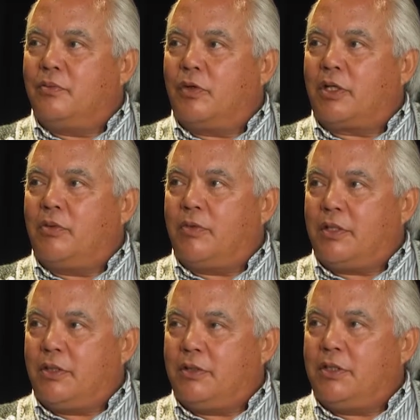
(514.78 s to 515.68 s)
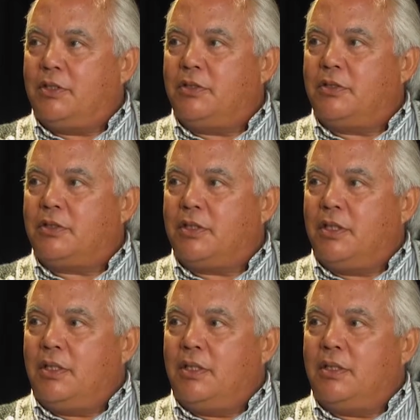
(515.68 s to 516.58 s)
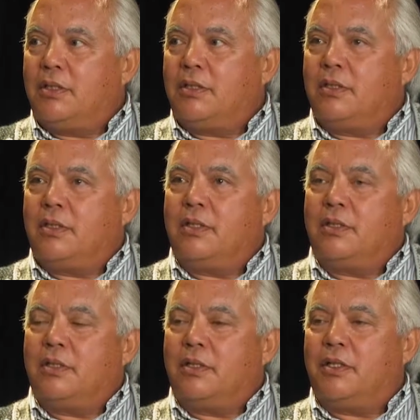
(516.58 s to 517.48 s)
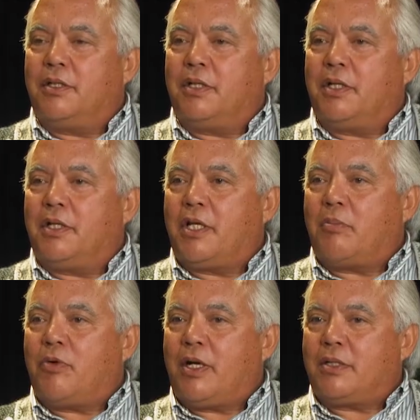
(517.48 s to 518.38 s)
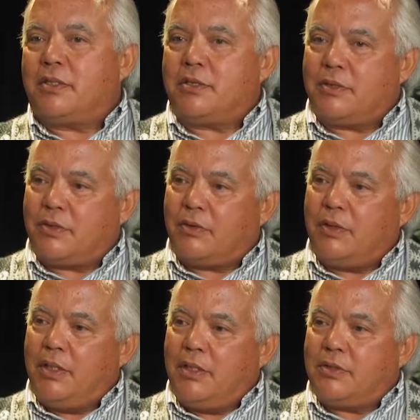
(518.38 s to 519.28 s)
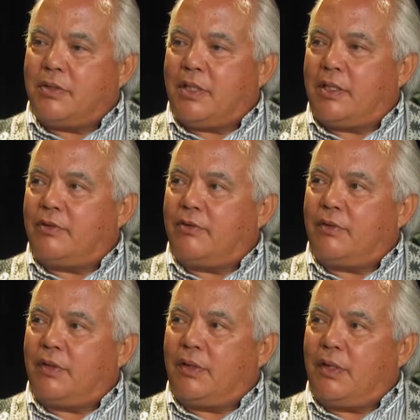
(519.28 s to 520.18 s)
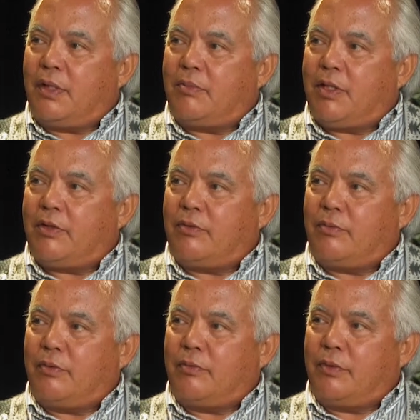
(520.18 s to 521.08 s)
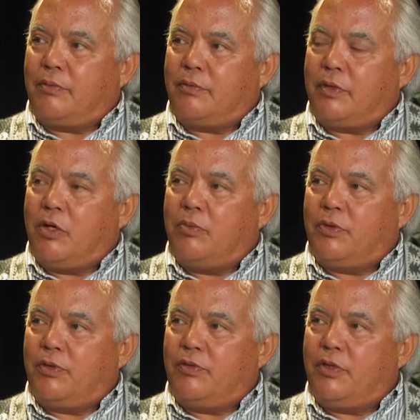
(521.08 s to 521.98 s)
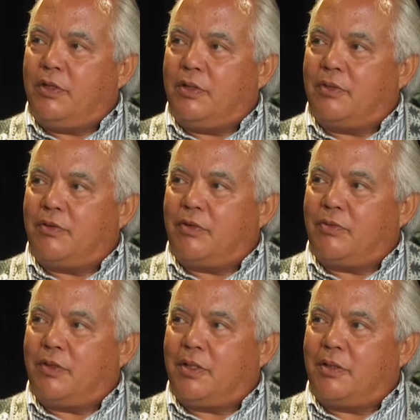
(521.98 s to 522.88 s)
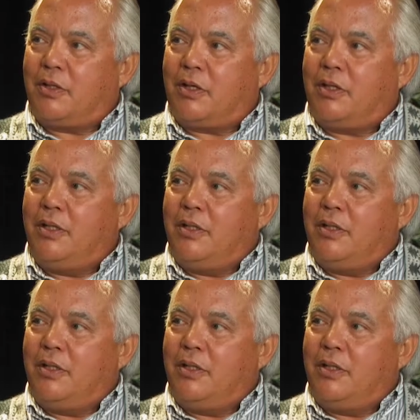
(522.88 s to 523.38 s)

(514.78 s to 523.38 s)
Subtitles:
working with other teachers in that practice, and so that's what we hope to see is really our